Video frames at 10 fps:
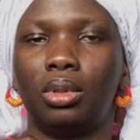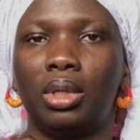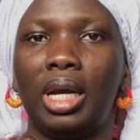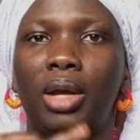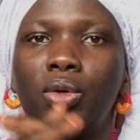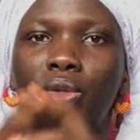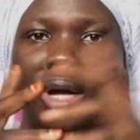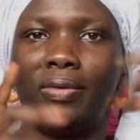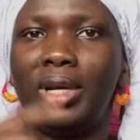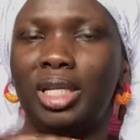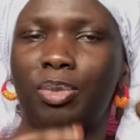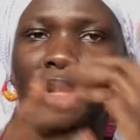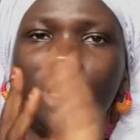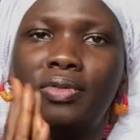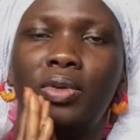And I also have an
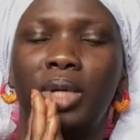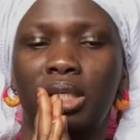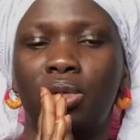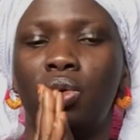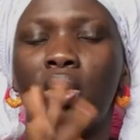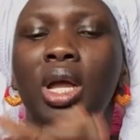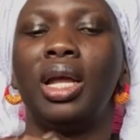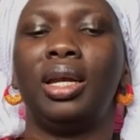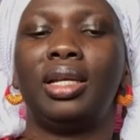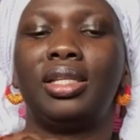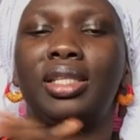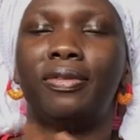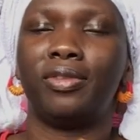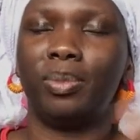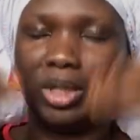experience a few days ago that
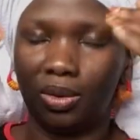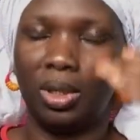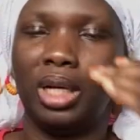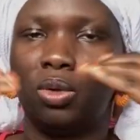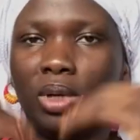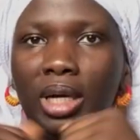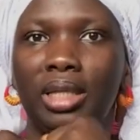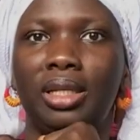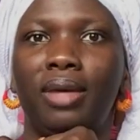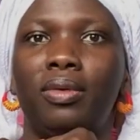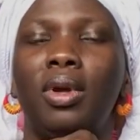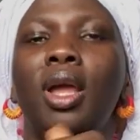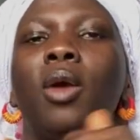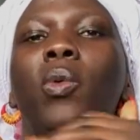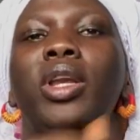saved me to the next level.
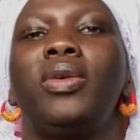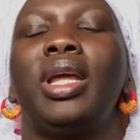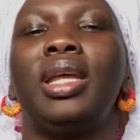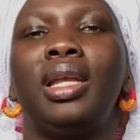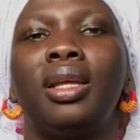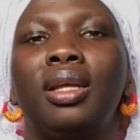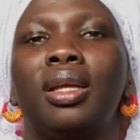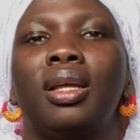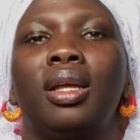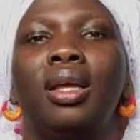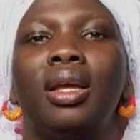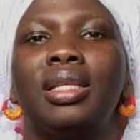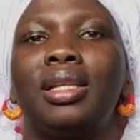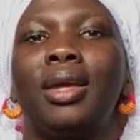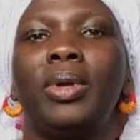When you are healing, it's
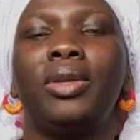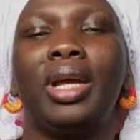like when you are